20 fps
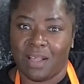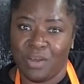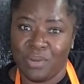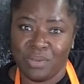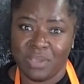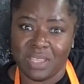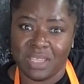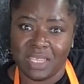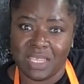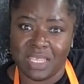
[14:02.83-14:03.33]

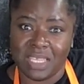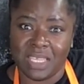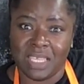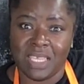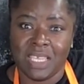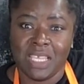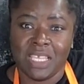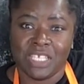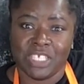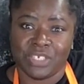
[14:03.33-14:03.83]
coconut,
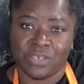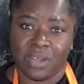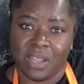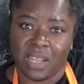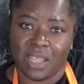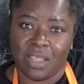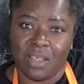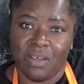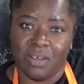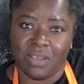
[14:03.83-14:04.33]

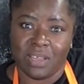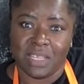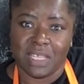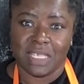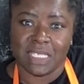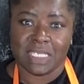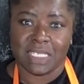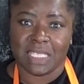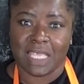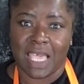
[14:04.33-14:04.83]
shredded
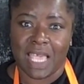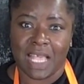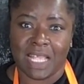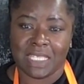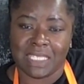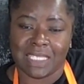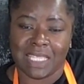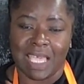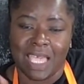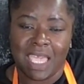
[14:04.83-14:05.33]
coconut to the
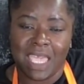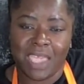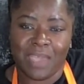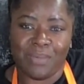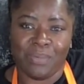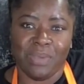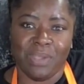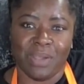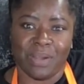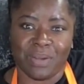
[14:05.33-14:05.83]
outside, and
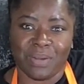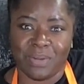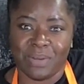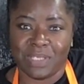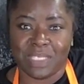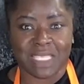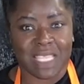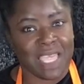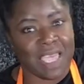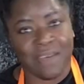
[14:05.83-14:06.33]
we are going
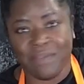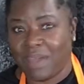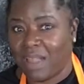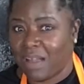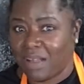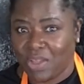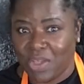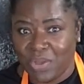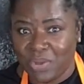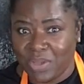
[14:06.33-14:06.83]
to have
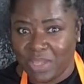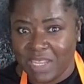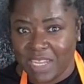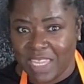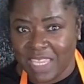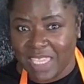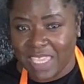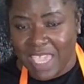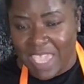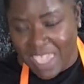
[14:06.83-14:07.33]
our
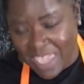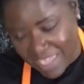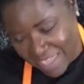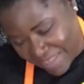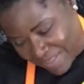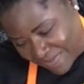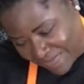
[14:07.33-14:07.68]
coconut cake.